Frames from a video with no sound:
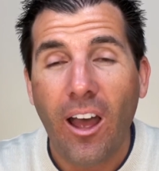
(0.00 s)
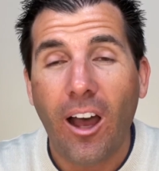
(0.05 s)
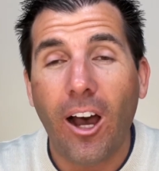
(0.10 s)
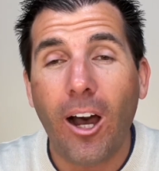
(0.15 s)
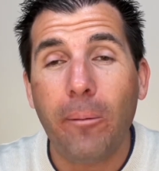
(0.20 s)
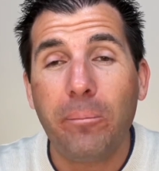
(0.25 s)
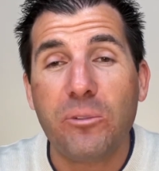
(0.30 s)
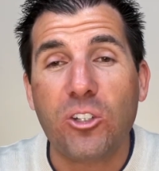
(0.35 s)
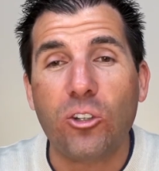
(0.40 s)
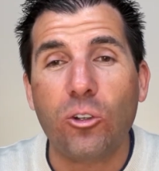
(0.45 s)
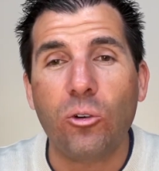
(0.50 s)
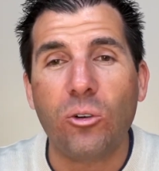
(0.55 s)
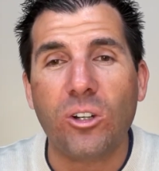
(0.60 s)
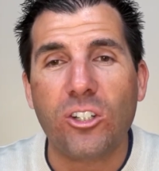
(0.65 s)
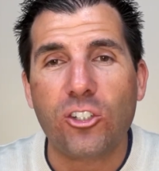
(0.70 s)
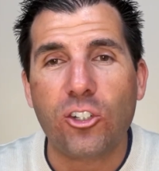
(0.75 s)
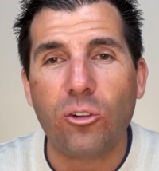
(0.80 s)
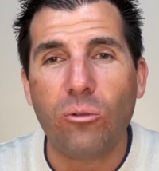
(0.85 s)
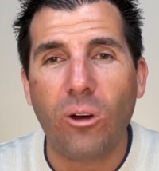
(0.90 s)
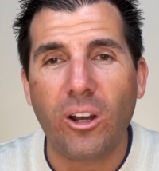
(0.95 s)
up to
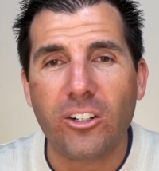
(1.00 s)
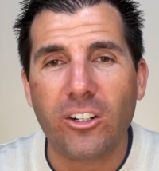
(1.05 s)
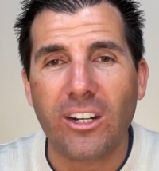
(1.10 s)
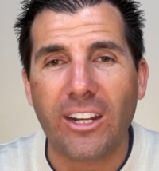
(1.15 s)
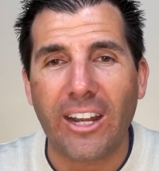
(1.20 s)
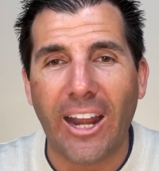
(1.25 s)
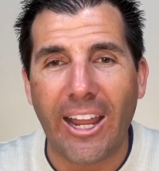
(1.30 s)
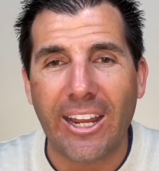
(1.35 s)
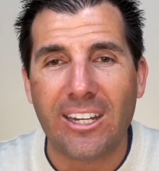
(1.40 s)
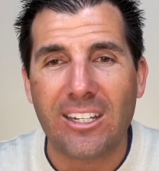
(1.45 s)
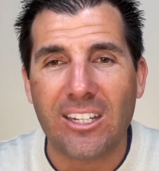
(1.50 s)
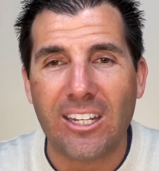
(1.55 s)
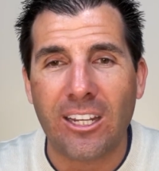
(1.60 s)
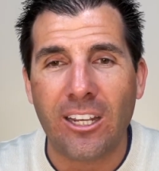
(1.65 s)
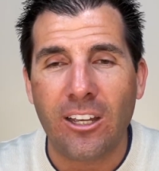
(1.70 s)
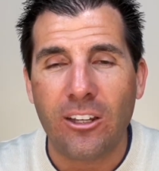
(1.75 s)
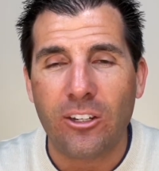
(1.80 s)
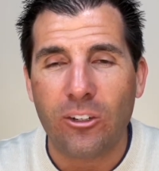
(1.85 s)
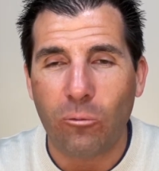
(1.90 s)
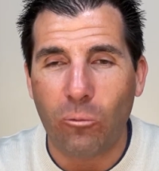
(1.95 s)

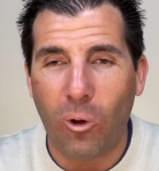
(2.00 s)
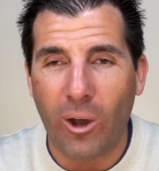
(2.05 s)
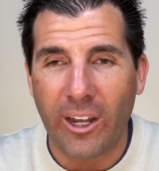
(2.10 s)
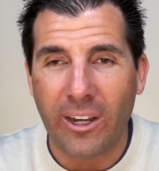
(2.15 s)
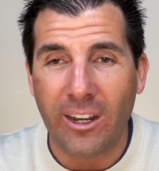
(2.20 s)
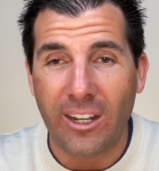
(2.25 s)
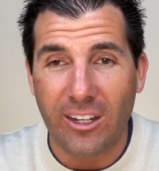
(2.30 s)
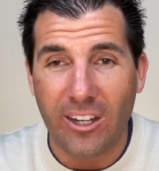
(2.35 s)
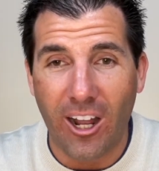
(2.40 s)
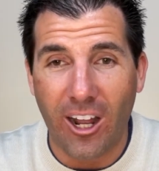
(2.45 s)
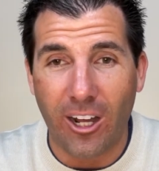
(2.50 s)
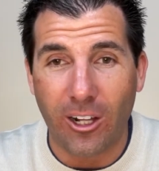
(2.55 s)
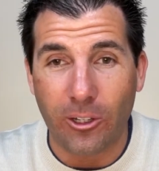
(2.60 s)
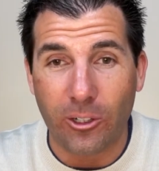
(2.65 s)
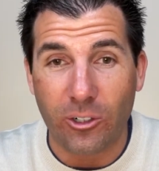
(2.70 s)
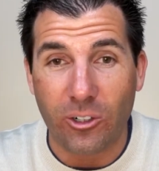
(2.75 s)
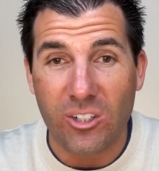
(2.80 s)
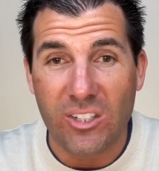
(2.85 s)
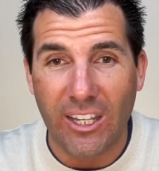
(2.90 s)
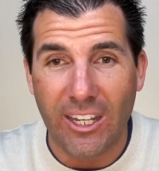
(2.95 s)

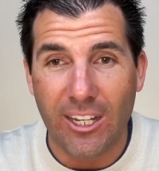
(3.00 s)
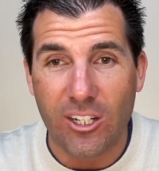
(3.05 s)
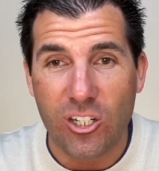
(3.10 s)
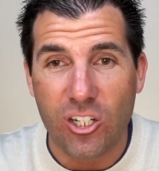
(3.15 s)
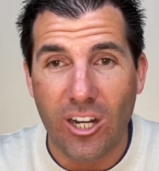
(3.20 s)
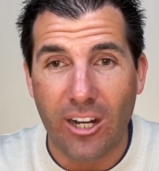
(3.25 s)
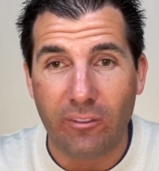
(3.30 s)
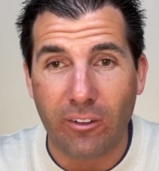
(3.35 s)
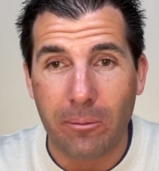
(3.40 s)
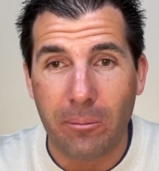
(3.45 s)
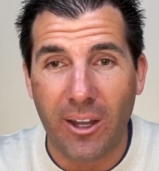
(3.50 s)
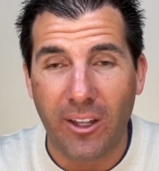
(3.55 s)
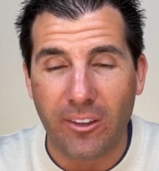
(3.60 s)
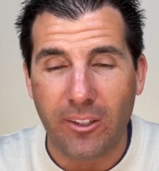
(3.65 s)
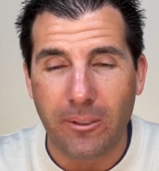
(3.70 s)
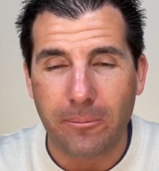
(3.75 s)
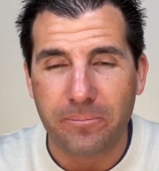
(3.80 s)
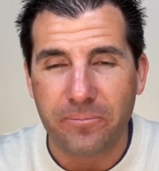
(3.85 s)
$291 each and every month.